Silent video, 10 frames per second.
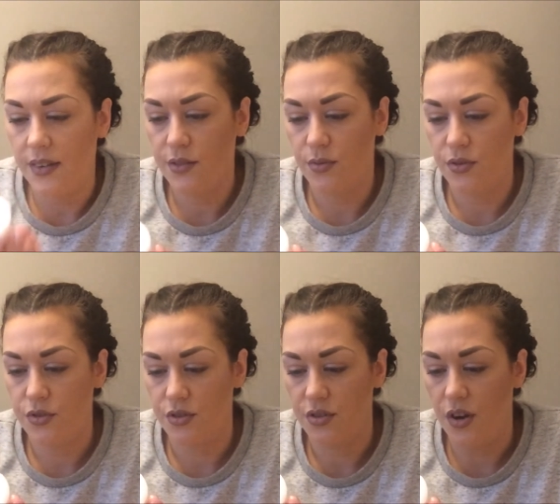this one's
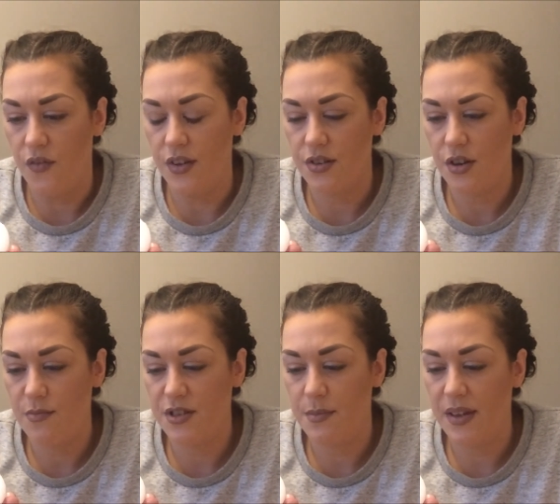just sort of, it's
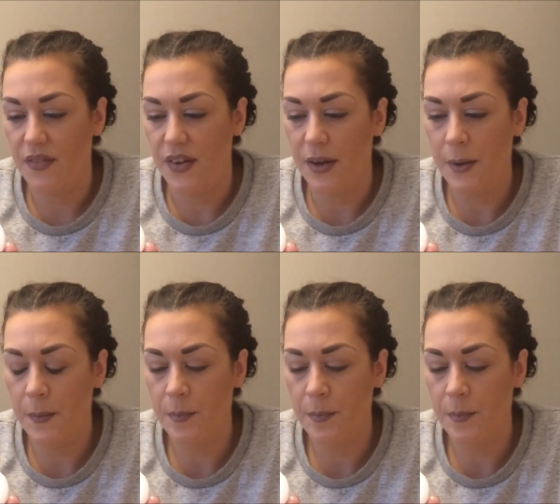almost a bit of a